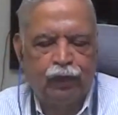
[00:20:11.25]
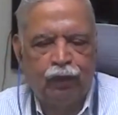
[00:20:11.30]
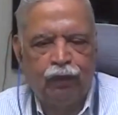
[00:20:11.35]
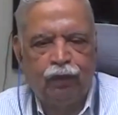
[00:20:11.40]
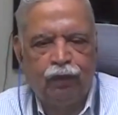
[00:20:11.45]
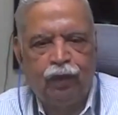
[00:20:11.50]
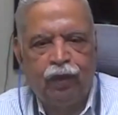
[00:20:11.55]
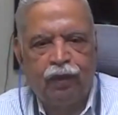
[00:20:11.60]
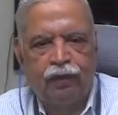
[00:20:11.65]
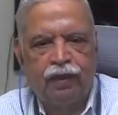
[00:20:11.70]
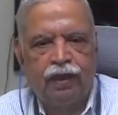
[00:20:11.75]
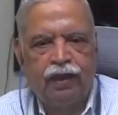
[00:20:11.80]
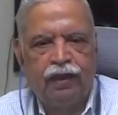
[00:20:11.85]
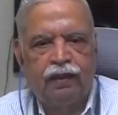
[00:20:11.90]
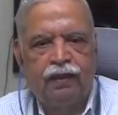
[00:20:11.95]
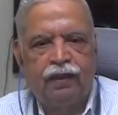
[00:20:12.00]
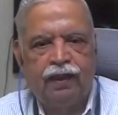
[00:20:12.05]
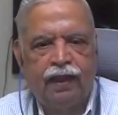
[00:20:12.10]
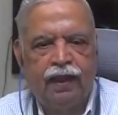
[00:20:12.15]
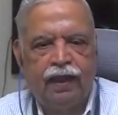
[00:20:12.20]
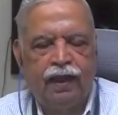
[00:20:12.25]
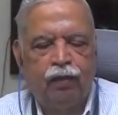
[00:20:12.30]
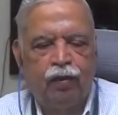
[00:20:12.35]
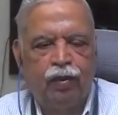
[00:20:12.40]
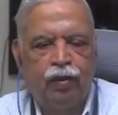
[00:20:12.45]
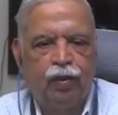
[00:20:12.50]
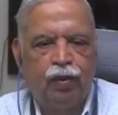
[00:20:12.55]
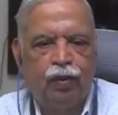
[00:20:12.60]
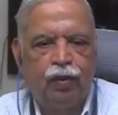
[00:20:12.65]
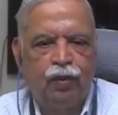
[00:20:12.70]
So for that, they
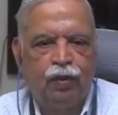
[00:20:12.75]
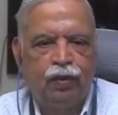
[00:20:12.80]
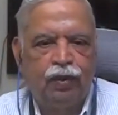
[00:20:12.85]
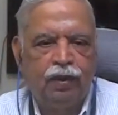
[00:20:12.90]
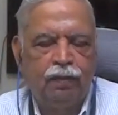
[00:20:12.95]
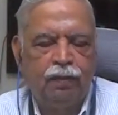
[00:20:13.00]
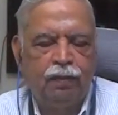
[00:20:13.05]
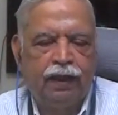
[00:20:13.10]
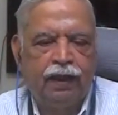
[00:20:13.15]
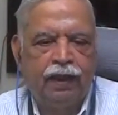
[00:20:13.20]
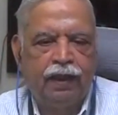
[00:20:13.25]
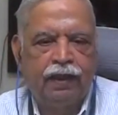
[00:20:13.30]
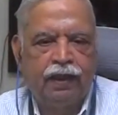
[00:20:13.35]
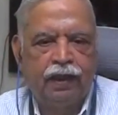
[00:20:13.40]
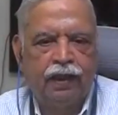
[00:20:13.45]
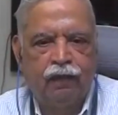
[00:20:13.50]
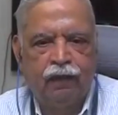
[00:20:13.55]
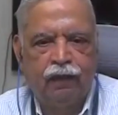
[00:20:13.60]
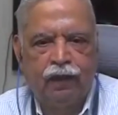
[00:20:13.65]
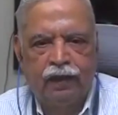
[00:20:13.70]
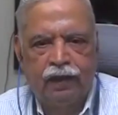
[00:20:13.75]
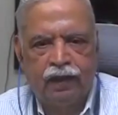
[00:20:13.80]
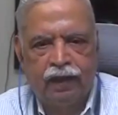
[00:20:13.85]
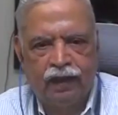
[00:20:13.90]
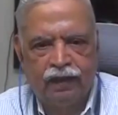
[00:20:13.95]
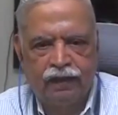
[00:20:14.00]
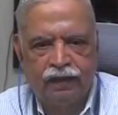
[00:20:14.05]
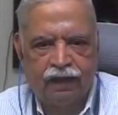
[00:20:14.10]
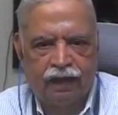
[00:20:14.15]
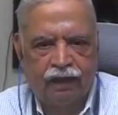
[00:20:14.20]
have to do the mechanical
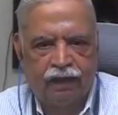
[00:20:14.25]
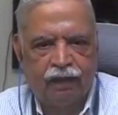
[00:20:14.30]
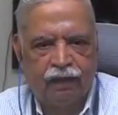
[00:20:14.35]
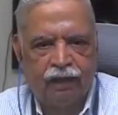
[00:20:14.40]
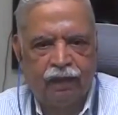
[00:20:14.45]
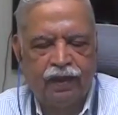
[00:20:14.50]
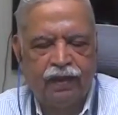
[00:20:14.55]
ventilation.